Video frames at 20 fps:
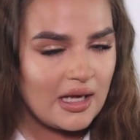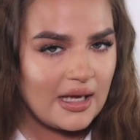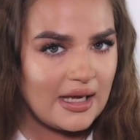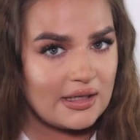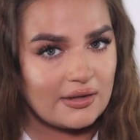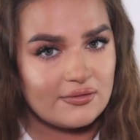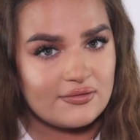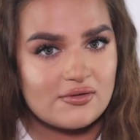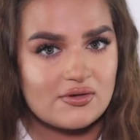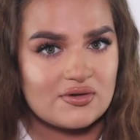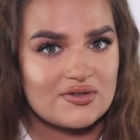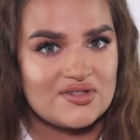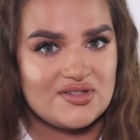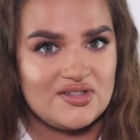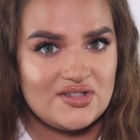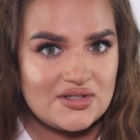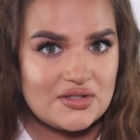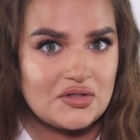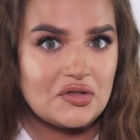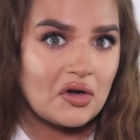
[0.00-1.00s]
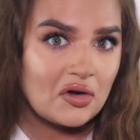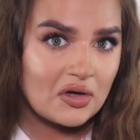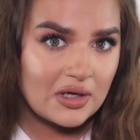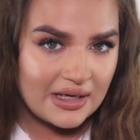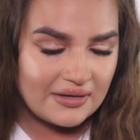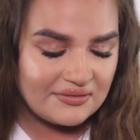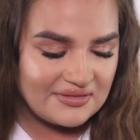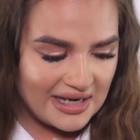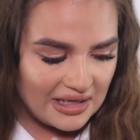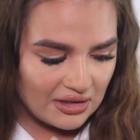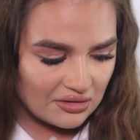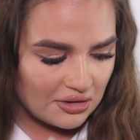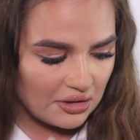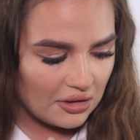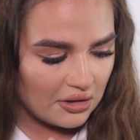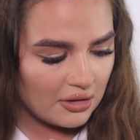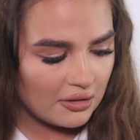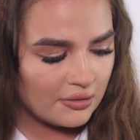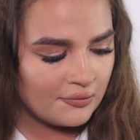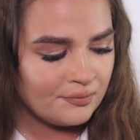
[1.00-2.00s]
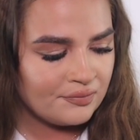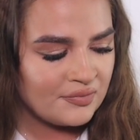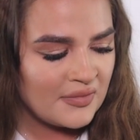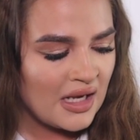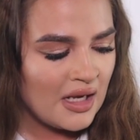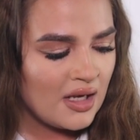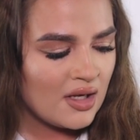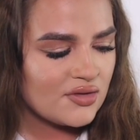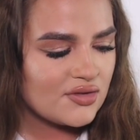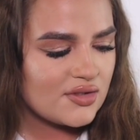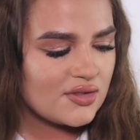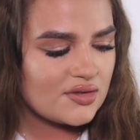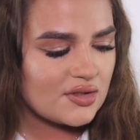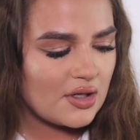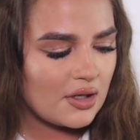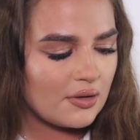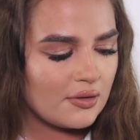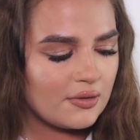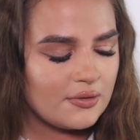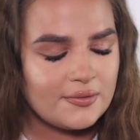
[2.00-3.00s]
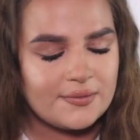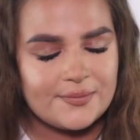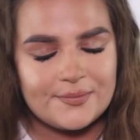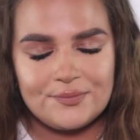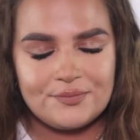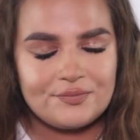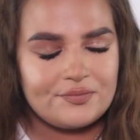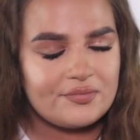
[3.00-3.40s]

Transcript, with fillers: and of course these don't have alcohol. So